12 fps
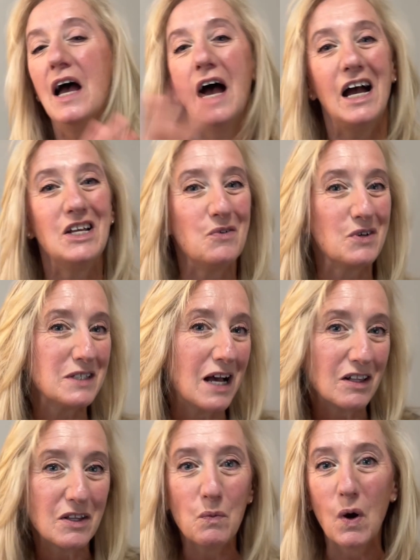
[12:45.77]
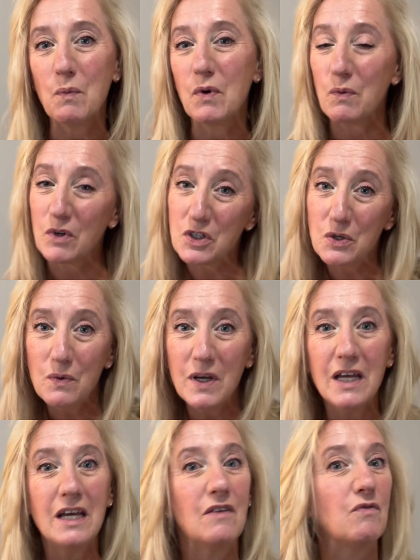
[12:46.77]
I knew exactly what we were
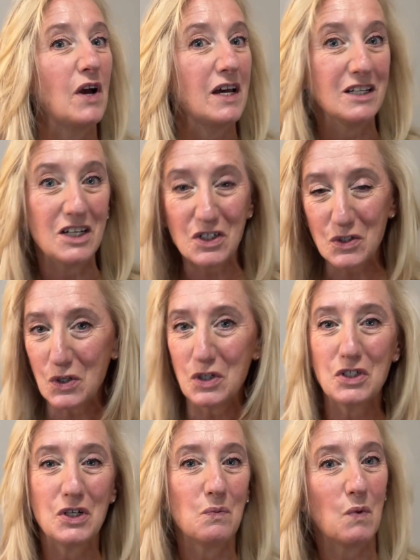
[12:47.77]
doing, if we had an excursion,